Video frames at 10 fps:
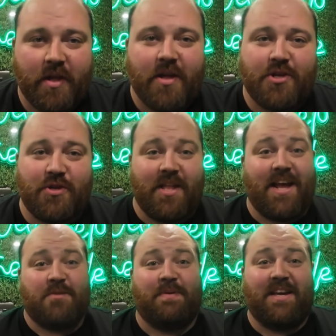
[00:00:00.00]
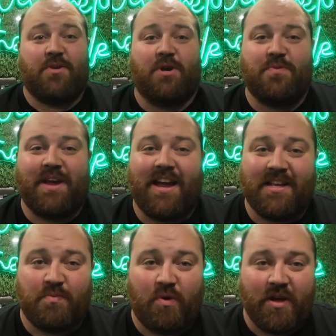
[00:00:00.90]
So the next biggest question we get
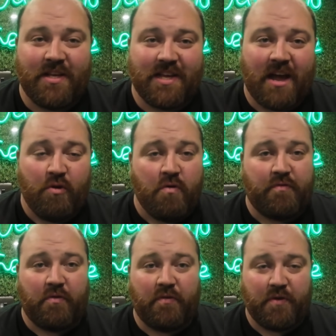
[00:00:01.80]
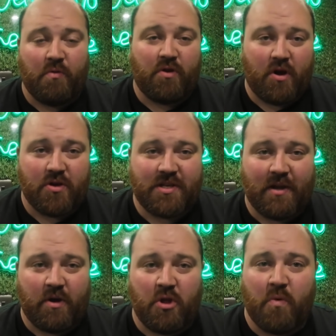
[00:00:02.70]
is, what is our overall fuel cost?
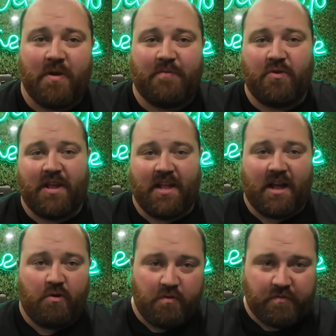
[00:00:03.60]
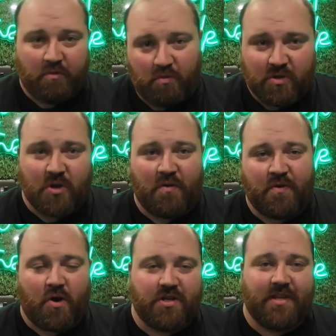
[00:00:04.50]
Now, I know we've done it in our overall sort of
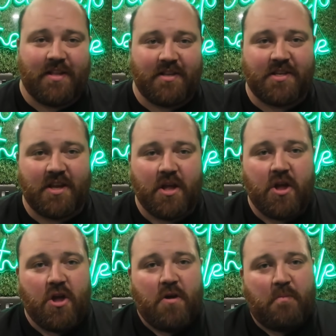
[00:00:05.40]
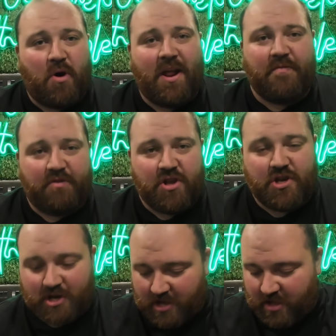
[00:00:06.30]
costings, but on
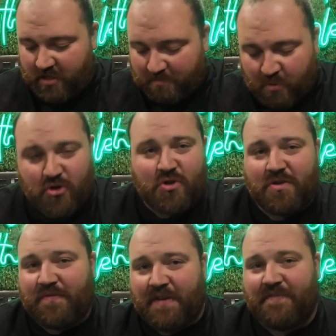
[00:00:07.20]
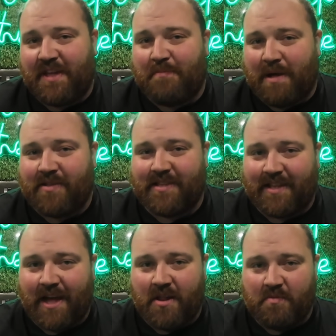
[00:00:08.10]
average, the bus does 15 miles to the
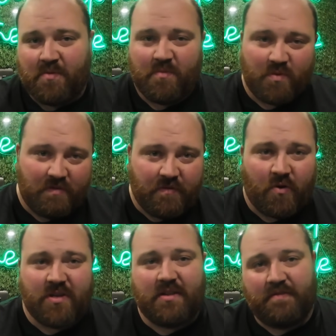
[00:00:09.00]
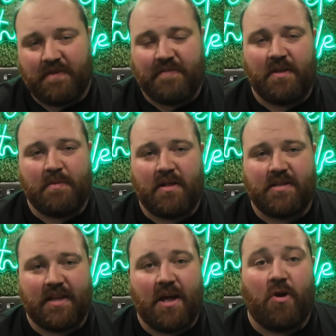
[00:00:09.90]
gallon, between 14 and 15 miles
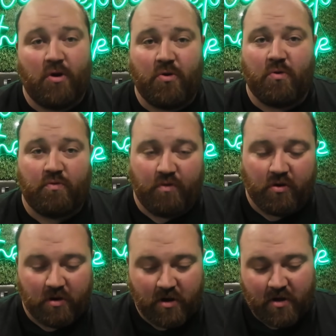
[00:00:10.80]
to the gallon on a good run.